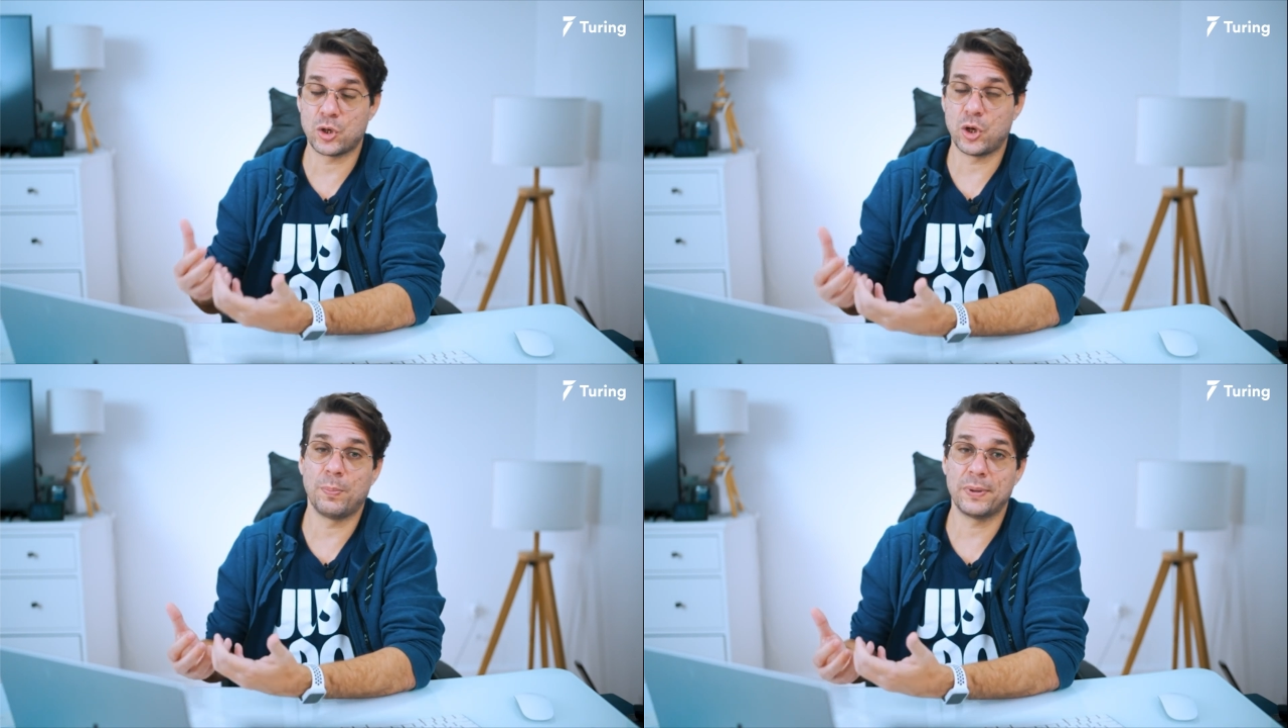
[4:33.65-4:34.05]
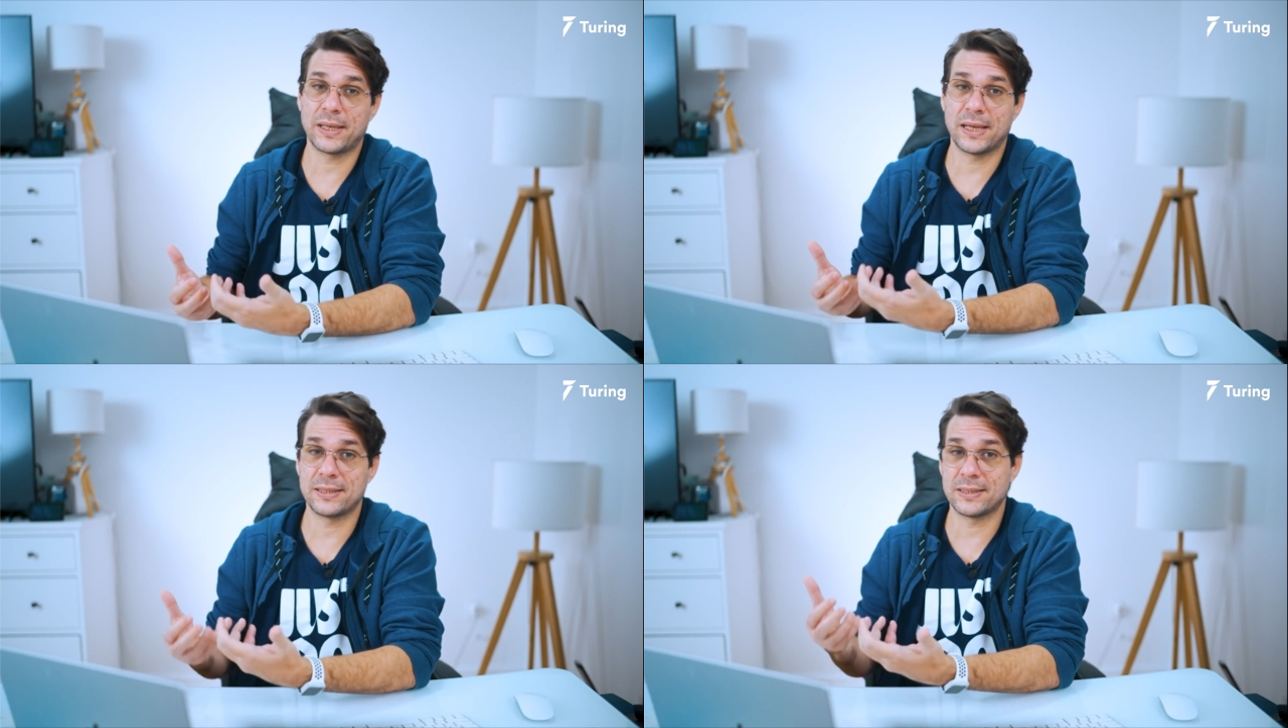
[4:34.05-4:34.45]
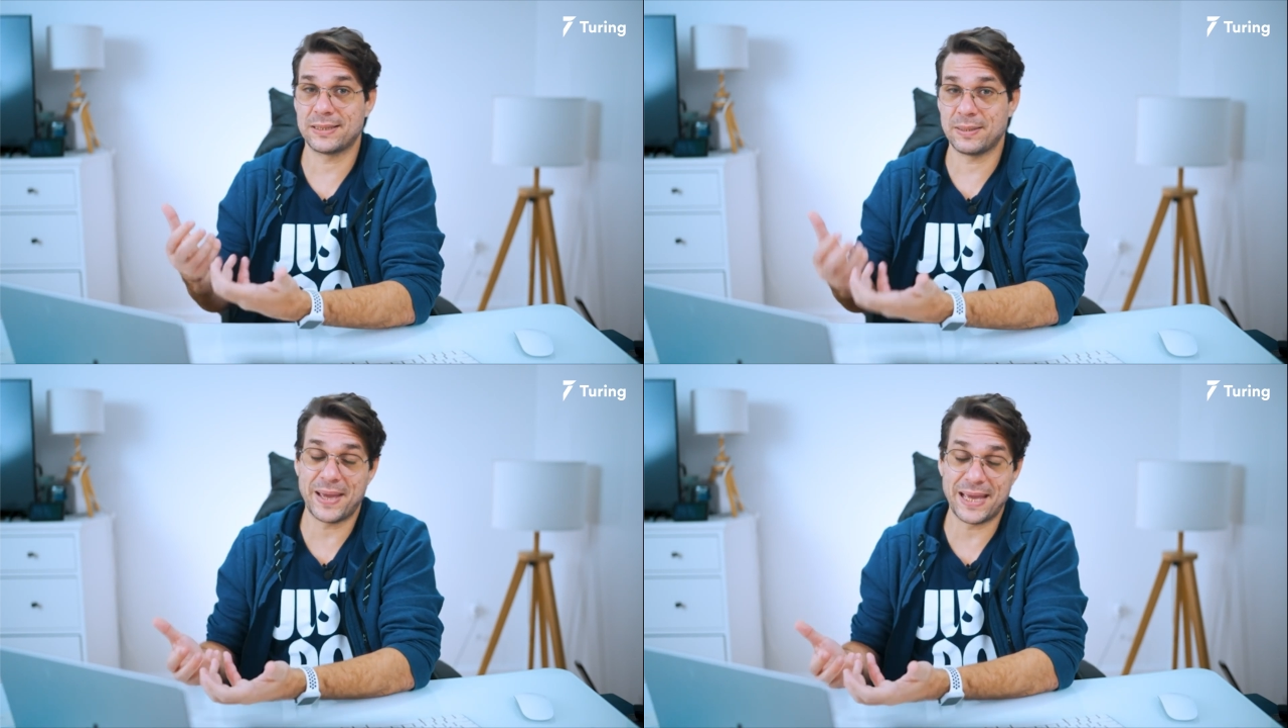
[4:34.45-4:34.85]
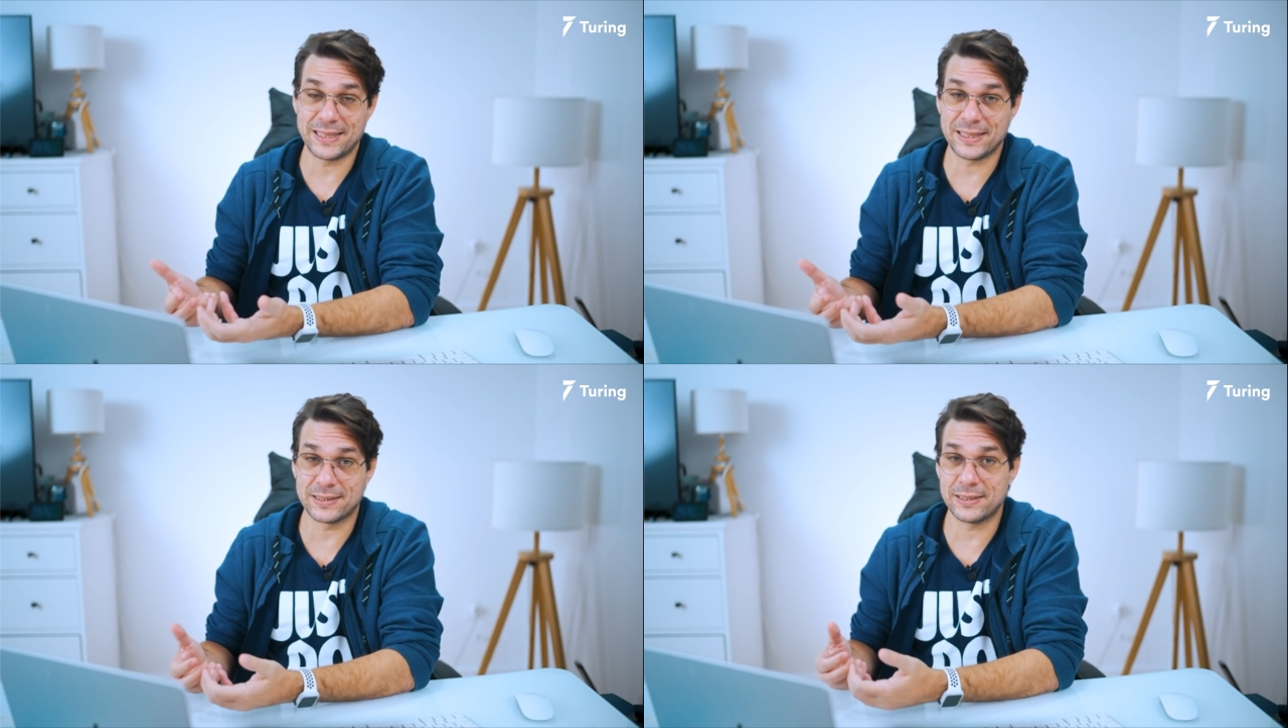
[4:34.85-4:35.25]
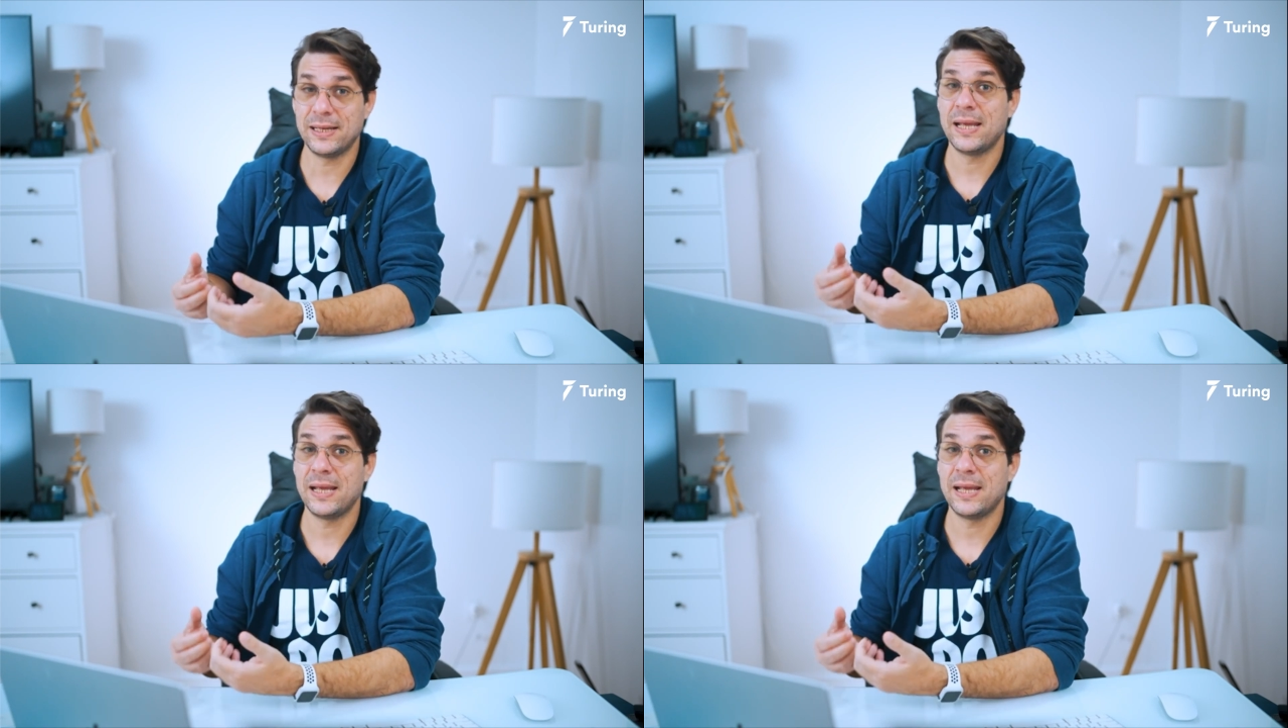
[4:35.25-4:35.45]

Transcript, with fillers: complicated dependencies,